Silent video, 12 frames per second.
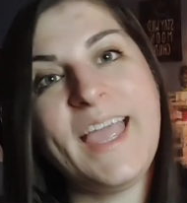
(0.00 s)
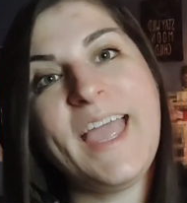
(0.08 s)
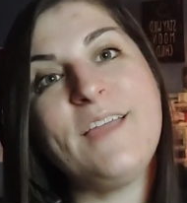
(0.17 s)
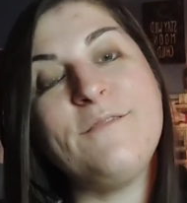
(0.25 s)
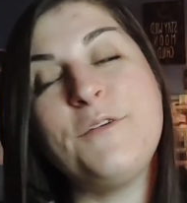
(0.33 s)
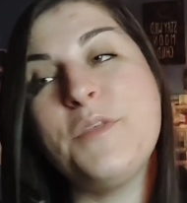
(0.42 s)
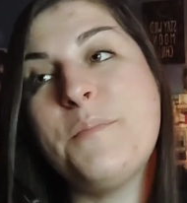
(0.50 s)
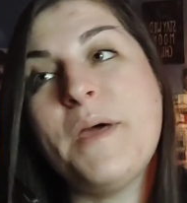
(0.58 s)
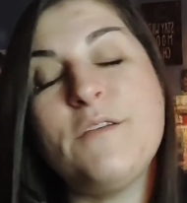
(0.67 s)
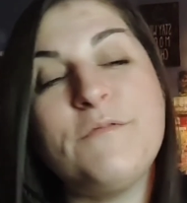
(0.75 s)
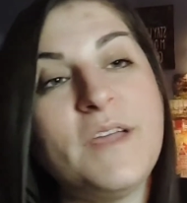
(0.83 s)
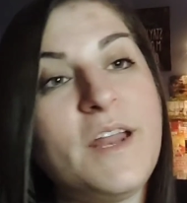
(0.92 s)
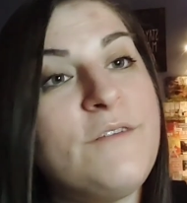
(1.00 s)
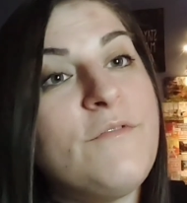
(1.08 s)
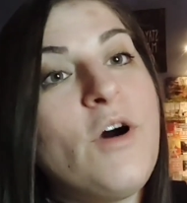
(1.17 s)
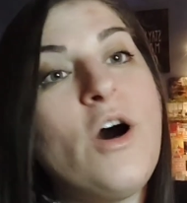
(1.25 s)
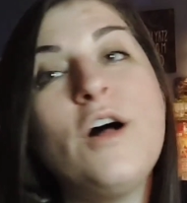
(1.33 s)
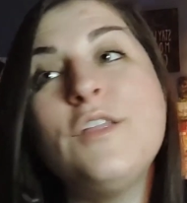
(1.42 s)
and for the benefit of
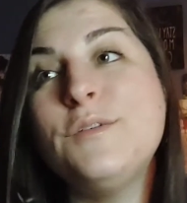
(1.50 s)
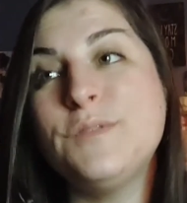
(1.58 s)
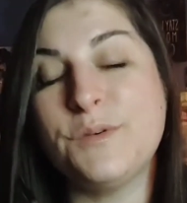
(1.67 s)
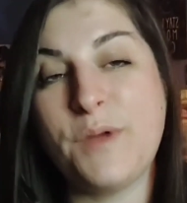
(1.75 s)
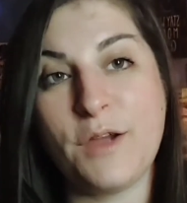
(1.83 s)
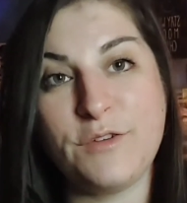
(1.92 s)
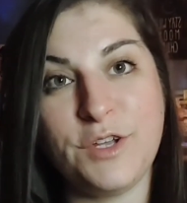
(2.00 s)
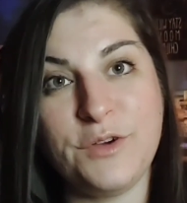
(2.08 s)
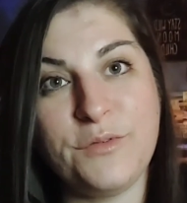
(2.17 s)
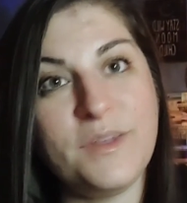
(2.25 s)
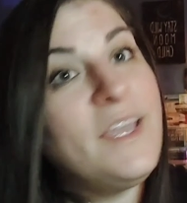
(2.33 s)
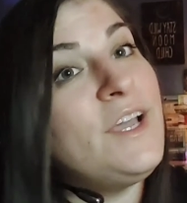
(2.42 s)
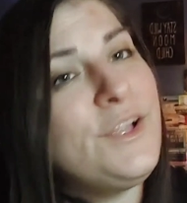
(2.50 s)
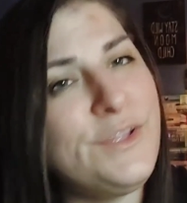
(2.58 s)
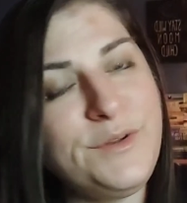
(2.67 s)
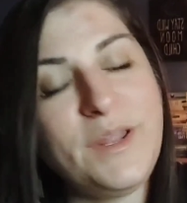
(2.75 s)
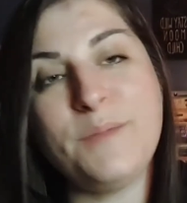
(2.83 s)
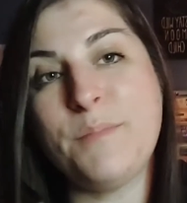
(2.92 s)
all those around you,
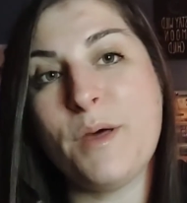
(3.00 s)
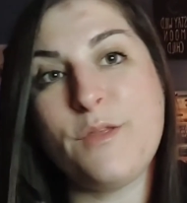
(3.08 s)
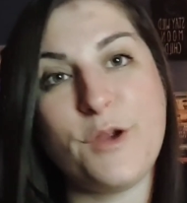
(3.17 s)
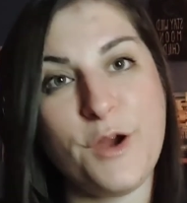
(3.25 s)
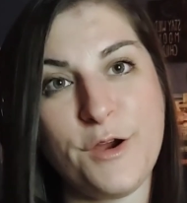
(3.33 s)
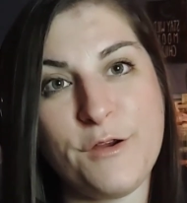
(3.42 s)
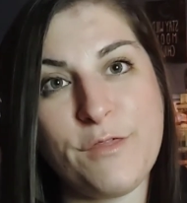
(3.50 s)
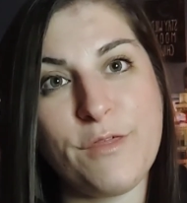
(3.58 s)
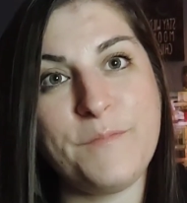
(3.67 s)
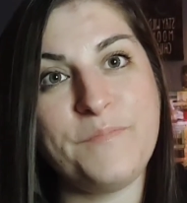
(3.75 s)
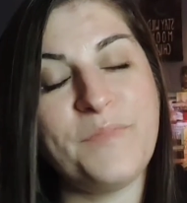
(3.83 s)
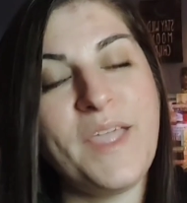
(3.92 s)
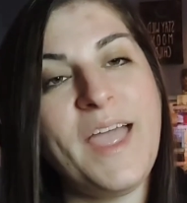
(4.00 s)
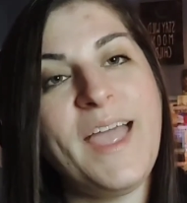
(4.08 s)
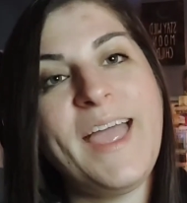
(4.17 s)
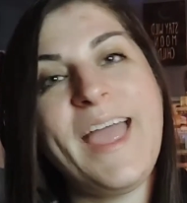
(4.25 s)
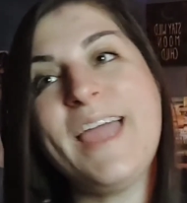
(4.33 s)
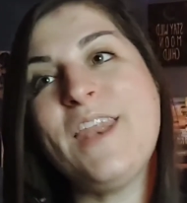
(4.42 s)
including Mother Earth
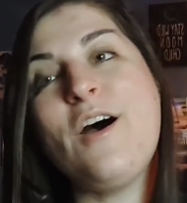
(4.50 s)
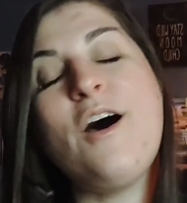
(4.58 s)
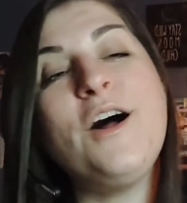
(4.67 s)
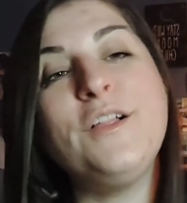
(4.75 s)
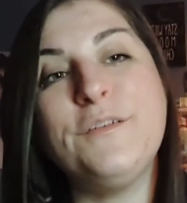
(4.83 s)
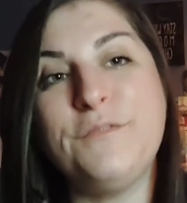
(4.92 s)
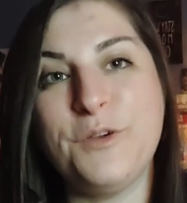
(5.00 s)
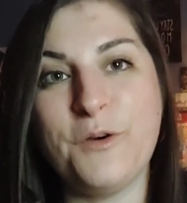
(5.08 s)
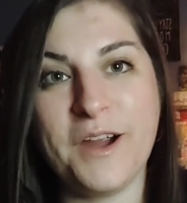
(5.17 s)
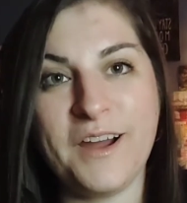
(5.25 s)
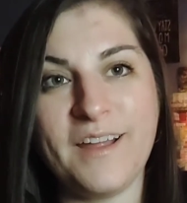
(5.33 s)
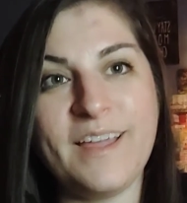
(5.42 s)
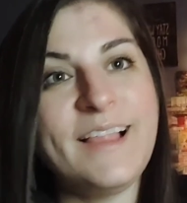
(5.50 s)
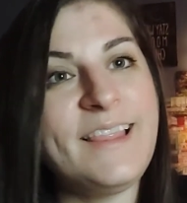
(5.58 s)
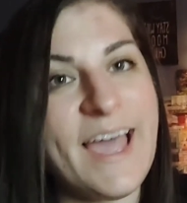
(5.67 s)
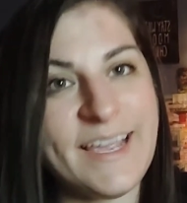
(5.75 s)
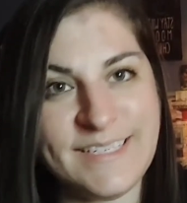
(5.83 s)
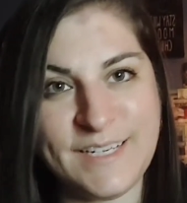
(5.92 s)
and all of your
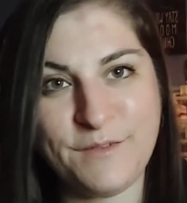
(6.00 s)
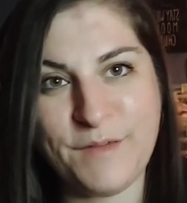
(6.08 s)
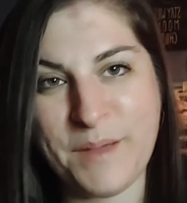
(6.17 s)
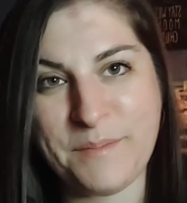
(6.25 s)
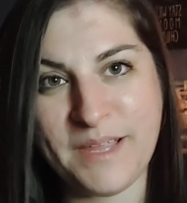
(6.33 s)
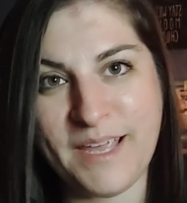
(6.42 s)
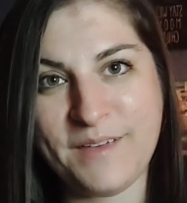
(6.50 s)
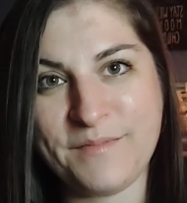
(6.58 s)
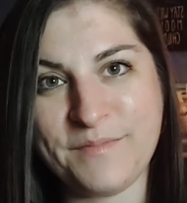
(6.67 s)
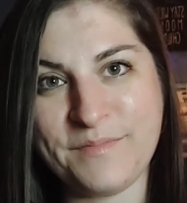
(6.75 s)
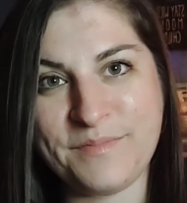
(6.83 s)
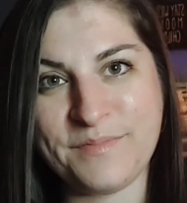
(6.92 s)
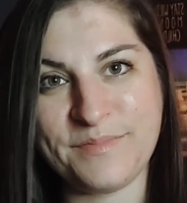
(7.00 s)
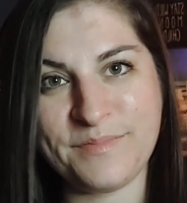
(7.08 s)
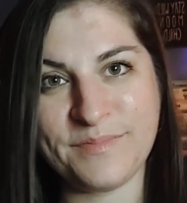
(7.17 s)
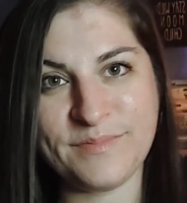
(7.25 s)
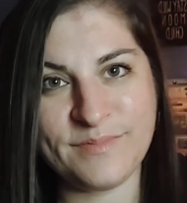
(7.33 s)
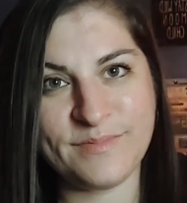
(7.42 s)
galactic family.
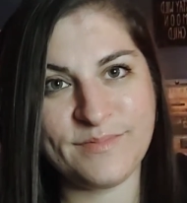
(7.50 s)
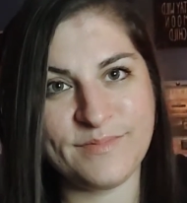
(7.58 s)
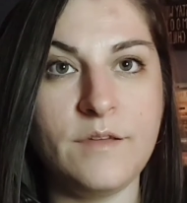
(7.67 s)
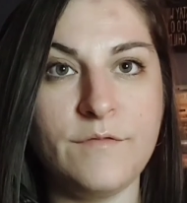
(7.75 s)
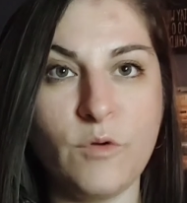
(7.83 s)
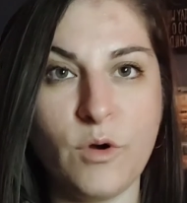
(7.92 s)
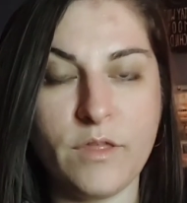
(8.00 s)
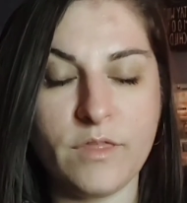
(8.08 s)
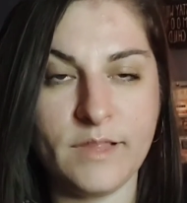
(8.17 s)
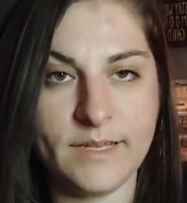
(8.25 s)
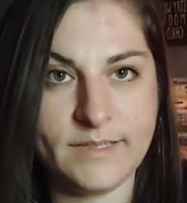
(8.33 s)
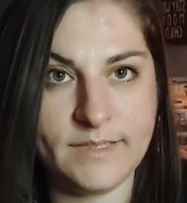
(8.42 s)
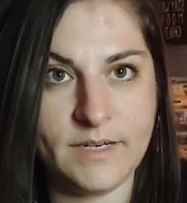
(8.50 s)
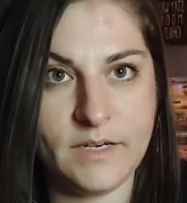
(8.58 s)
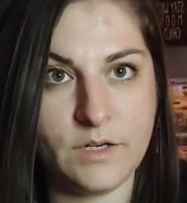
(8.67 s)
The fourth lesson: